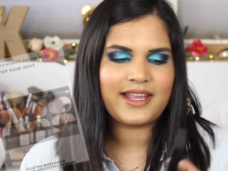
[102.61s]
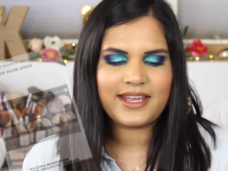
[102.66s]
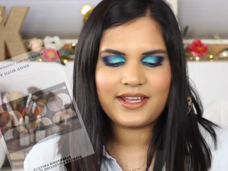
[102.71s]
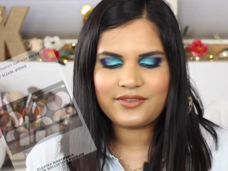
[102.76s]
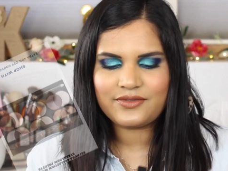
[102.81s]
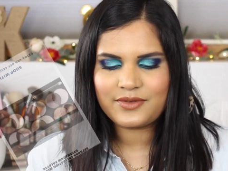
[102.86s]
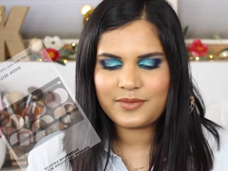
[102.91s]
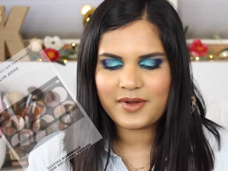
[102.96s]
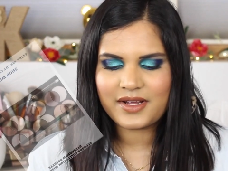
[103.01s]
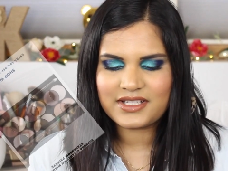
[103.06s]

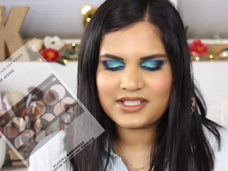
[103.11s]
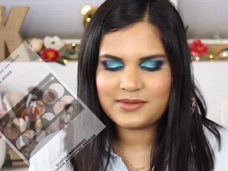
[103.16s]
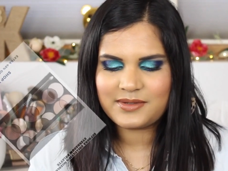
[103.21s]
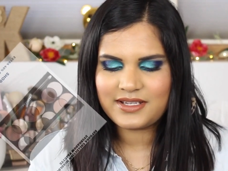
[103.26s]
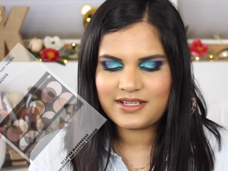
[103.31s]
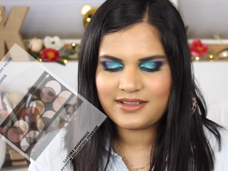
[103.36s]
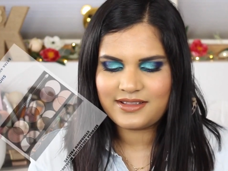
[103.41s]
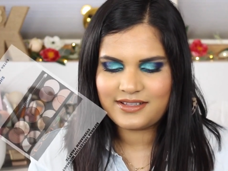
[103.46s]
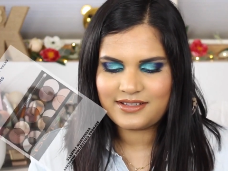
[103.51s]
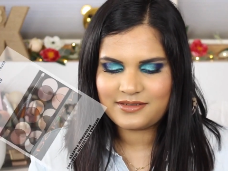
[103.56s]
It reminds
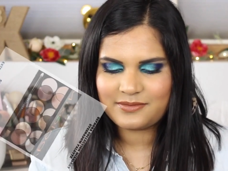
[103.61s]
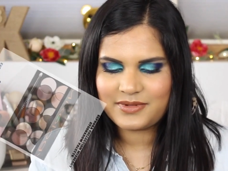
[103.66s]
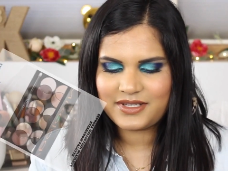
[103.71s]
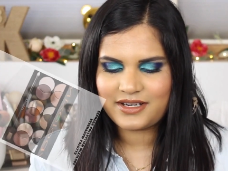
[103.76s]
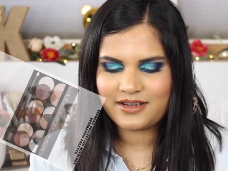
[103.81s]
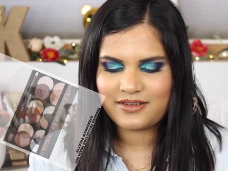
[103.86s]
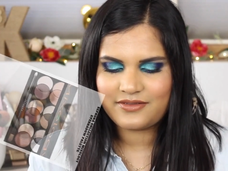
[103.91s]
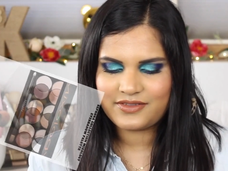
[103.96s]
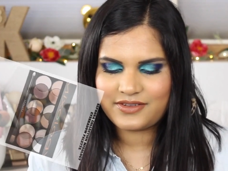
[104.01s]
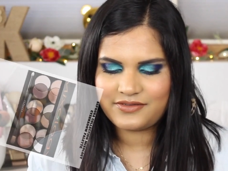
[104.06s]
me a little
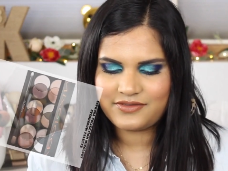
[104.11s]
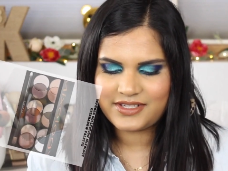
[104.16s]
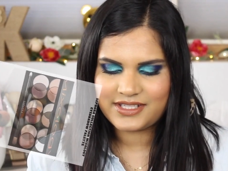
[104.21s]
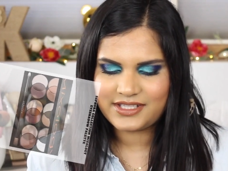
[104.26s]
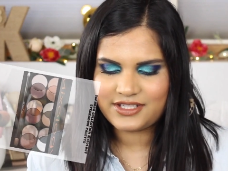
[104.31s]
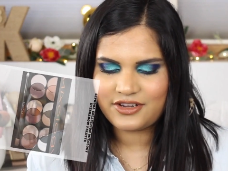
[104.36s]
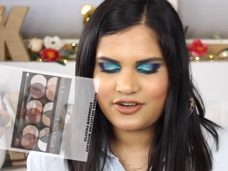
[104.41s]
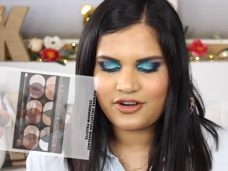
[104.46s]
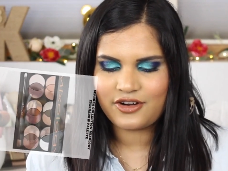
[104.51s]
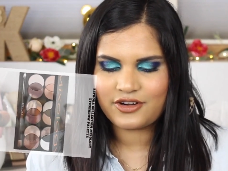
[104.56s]
bit of the
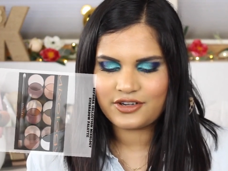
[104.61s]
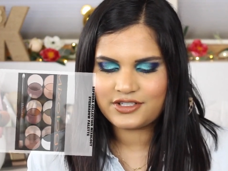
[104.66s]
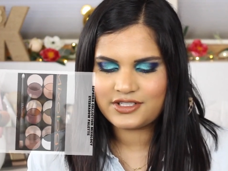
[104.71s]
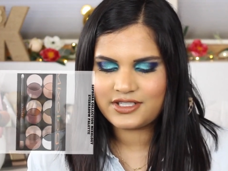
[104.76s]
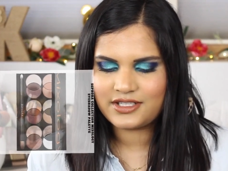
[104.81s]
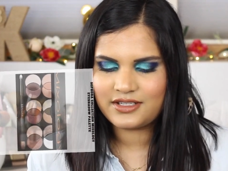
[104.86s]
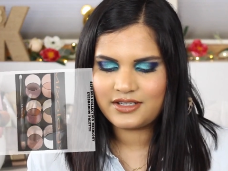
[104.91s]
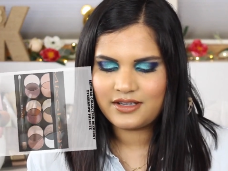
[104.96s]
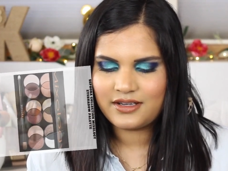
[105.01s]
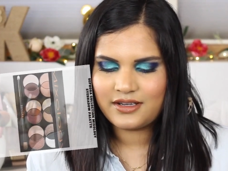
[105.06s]

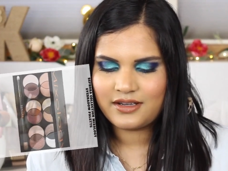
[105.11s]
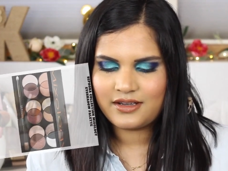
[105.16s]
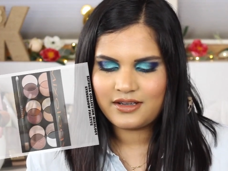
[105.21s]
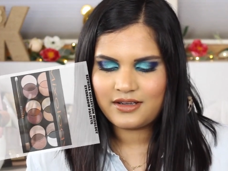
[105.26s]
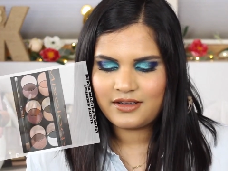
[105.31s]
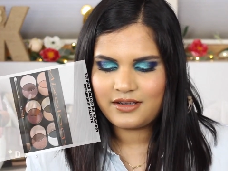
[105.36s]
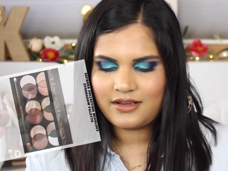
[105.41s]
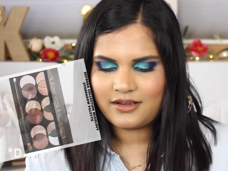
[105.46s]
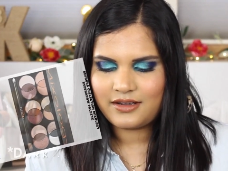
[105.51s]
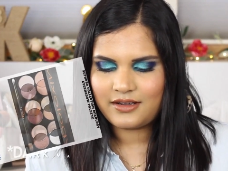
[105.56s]
Viseart,
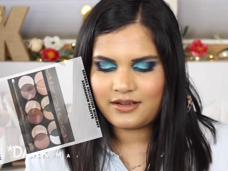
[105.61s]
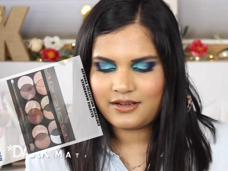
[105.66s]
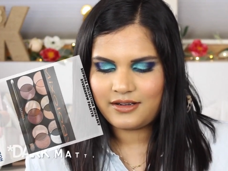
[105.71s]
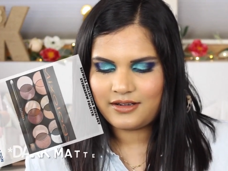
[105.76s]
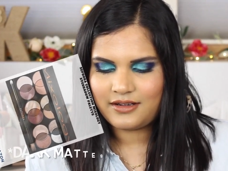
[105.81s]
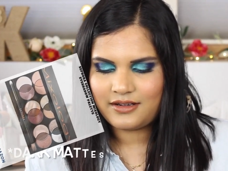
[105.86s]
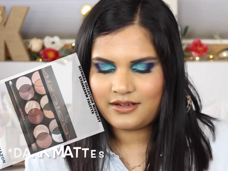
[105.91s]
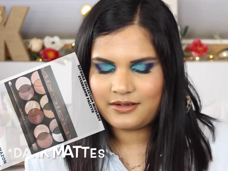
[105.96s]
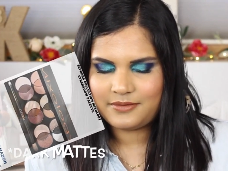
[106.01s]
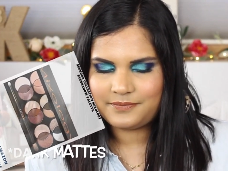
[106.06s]

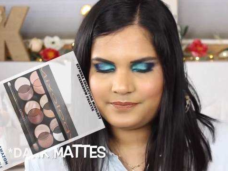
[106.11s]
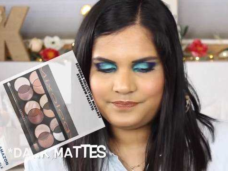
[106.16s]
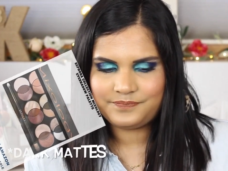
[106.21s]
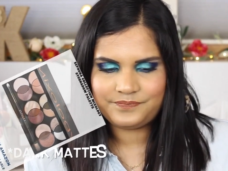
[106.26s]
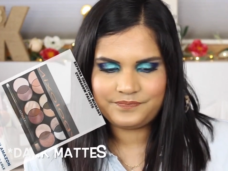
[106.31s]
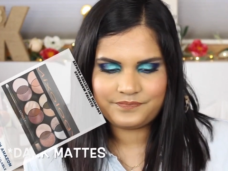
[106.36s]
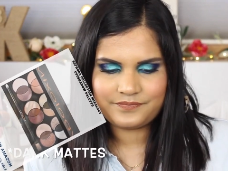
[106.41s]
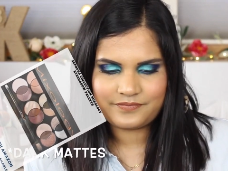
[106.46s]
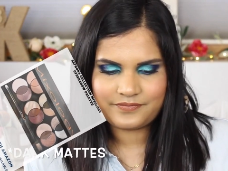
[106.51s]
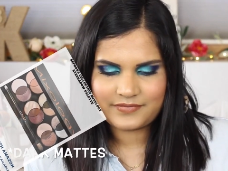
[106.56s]

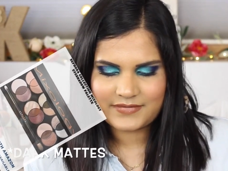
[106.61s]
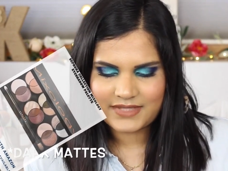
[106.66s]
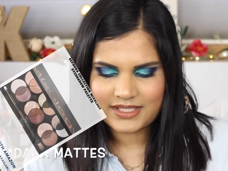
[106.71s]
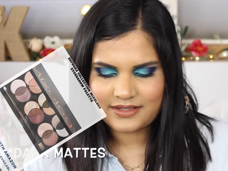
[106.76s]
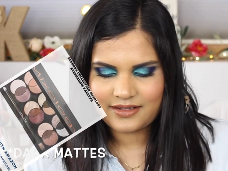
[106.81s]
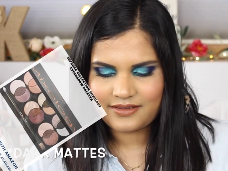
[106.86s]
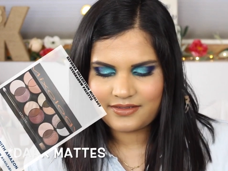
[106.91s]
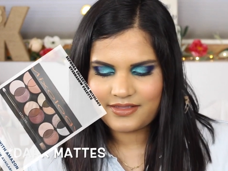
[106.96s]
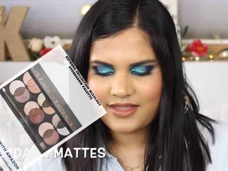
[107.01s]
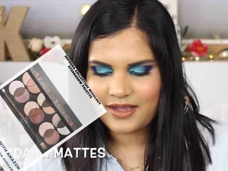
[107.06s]

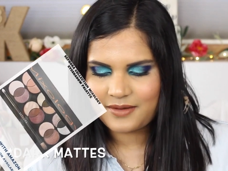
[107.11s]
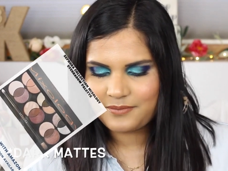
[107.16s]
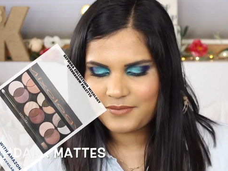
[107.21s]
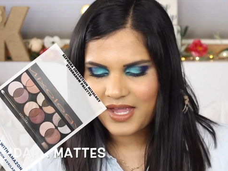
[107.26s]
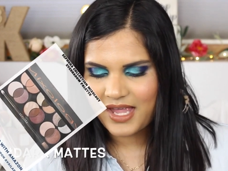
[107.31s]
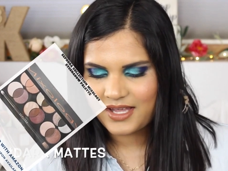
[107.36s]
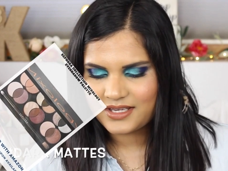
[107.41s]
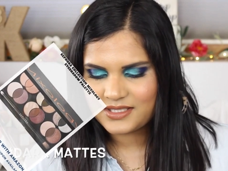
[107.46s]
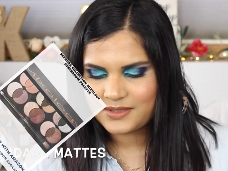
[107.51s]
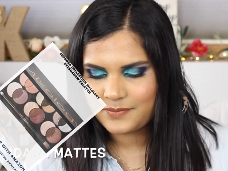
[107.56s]
that
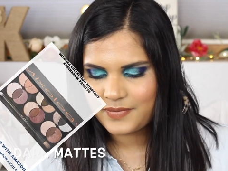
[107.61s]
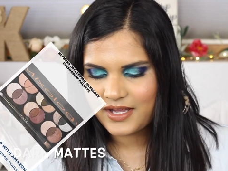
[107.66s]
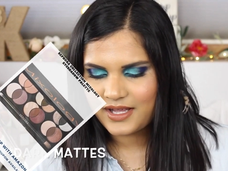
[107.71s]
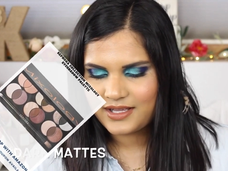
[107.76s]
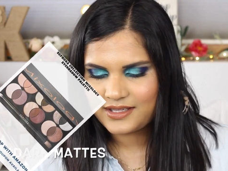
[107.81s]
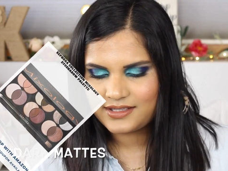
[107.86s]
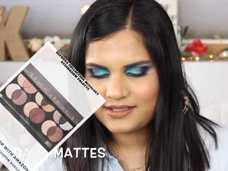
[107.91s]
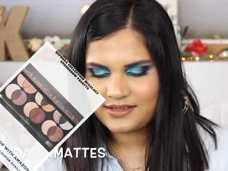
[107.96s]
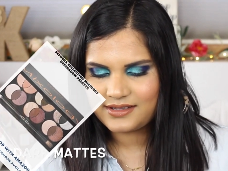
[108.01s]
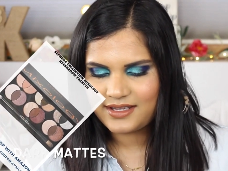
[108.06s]
matte
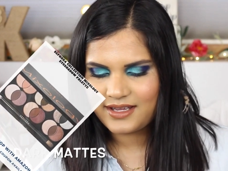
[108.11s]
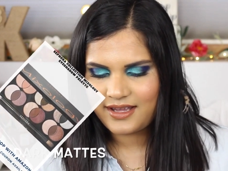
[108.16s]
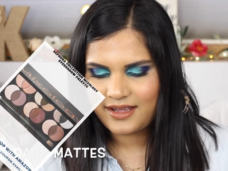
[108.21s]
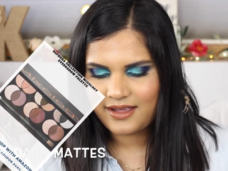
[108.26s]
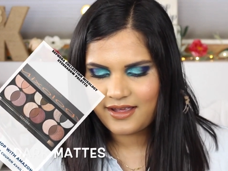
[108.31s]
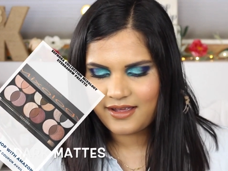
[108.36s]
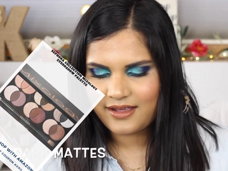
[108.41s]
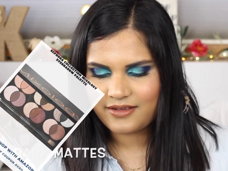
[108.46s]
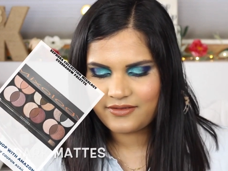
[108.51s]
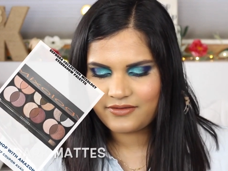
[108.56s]
palette they
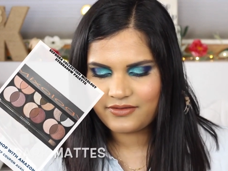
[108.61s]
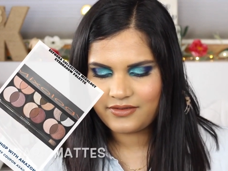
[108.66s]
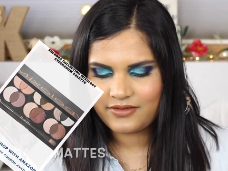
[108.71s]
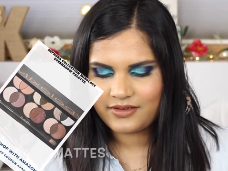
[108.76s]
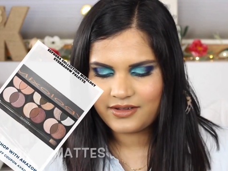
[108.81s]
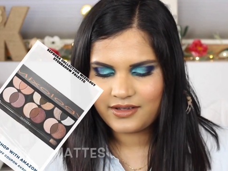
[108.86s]
have.